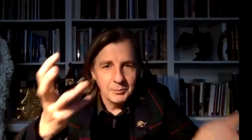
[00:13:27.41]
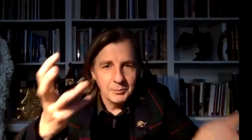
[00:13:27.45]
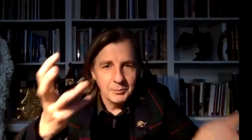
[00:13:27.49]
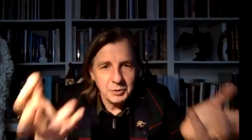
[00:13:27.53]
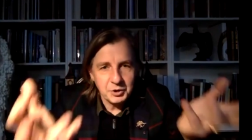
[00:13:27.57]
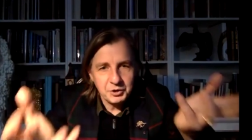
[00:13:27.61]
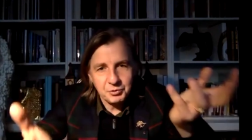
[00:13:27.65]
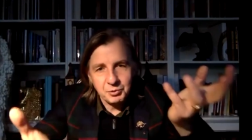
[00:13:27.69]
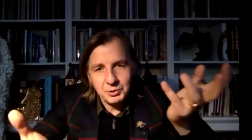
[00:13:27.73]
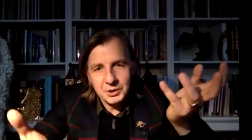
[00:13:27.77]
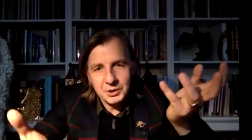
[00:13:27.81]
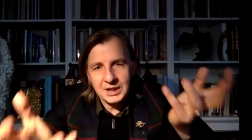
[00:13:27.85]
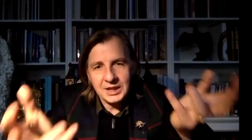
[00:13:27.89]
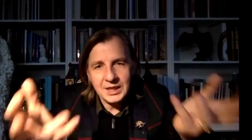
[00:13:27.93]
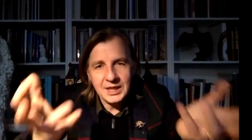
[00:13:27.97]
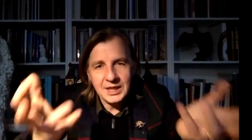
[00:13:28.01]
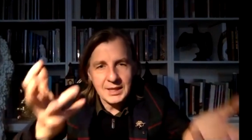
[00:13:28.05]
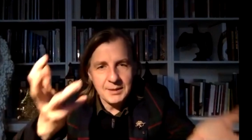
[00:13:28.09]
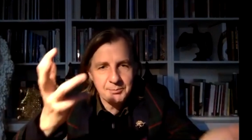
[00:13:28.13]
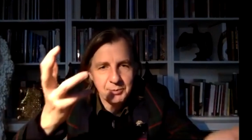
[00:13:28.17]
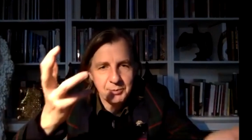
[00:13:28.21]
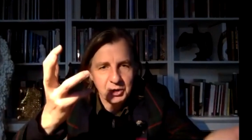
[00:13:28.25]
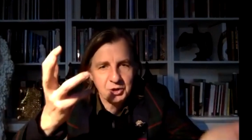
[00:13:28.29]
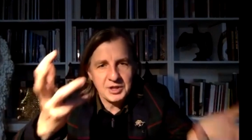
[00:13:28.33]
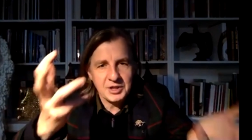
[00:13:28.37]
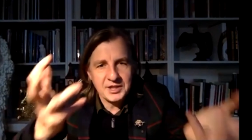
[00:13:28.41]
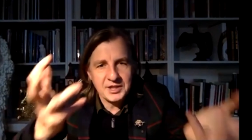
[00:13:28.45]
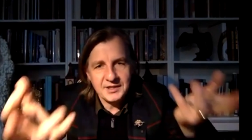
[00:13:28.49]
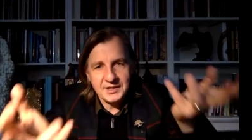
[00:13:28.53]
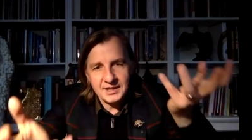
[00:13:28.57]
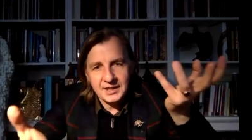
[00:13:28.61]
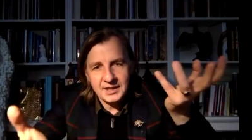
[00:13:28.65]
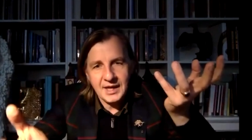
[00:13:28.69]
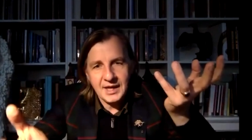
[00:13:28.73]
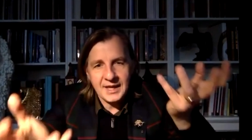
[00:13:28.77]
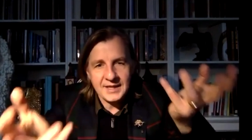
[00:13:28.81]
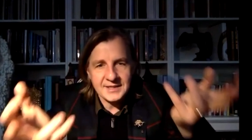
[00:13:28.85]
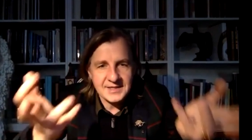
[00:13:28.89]
between
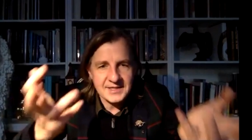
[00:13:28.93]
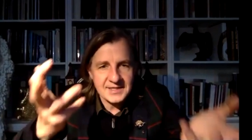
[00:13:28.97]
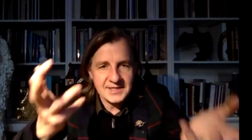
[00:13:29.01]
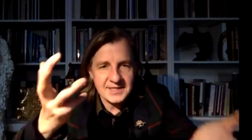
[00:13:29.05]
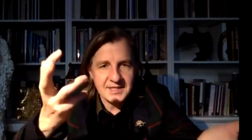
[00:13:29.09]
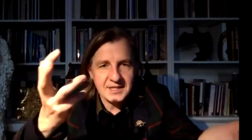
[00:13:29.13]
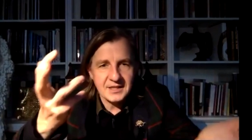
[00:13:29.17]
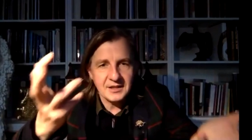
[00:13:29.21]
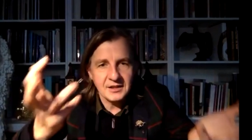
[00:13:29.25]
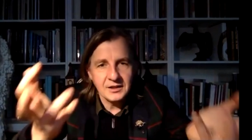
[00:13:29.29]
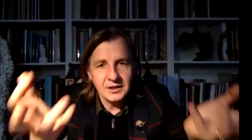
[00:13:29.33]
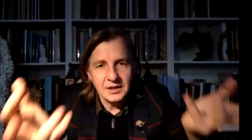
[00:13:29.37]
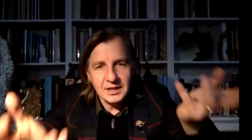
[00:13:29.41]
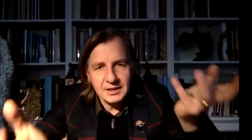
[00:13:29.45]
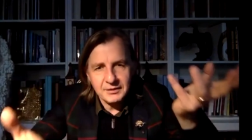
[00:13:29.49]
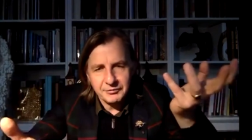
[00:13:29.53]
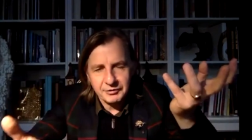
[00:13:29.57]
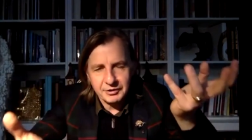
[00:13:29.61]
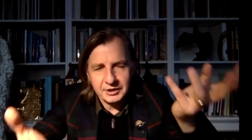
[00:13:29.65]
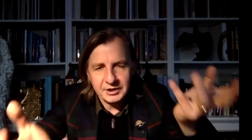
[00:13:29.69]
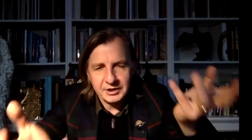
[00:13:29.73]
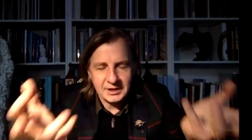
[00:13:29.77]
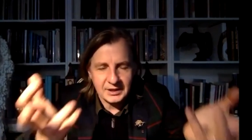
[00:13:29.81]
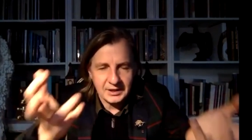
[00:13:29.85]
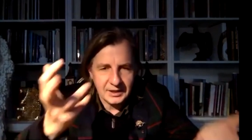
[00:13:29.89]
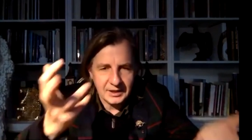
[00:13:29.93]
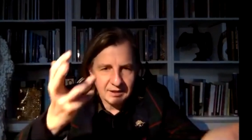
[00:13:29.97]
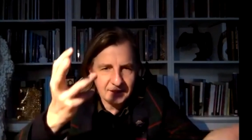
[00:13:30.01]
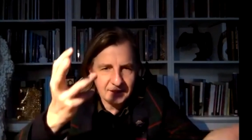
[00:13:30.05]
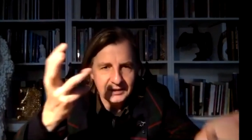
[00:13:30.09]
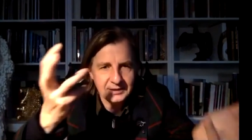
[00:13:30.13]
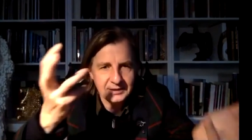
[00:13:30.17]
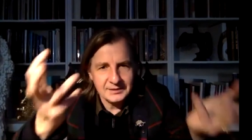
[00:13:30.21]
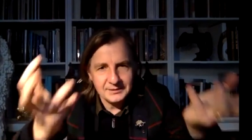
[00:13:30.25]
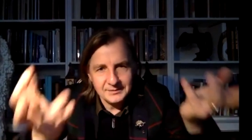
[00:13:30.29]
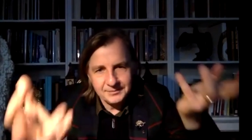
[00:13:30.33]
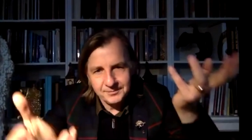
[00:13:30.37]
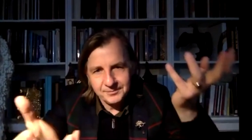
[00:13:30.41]
liberty and still living
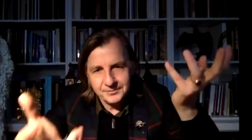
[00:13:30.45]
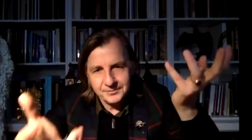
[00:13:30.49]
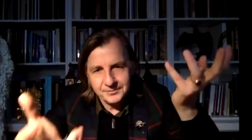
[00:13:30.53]
and